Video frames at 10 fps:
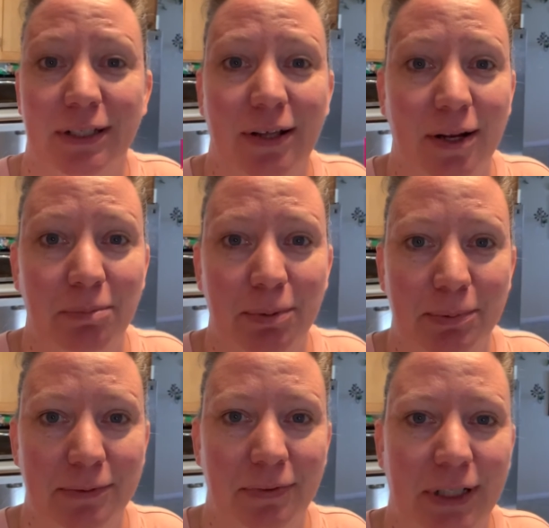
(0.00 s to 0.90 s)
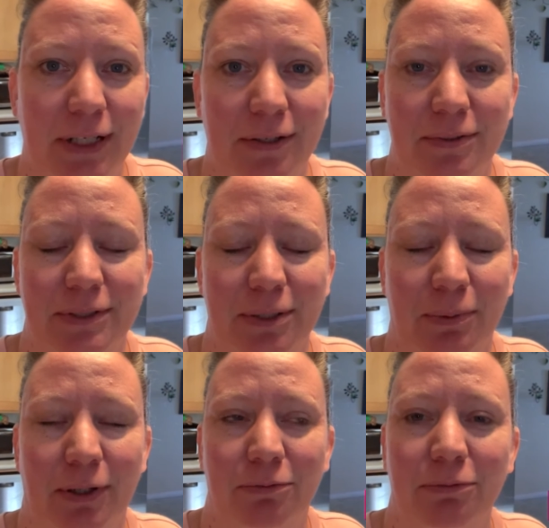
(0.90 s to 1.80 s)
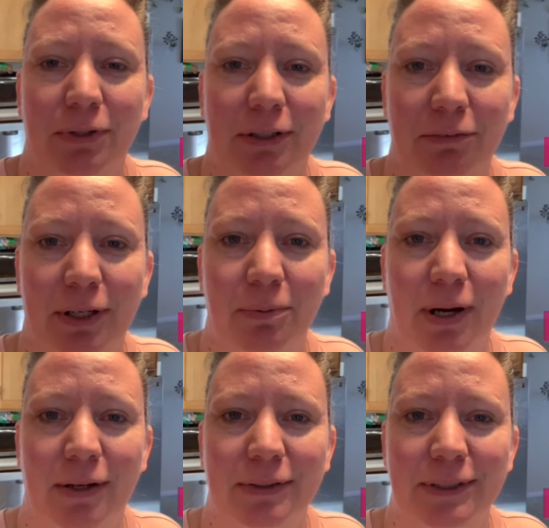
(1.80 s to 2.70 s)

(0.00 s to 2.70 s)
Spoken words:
lot of people's videos and it worked really, really well.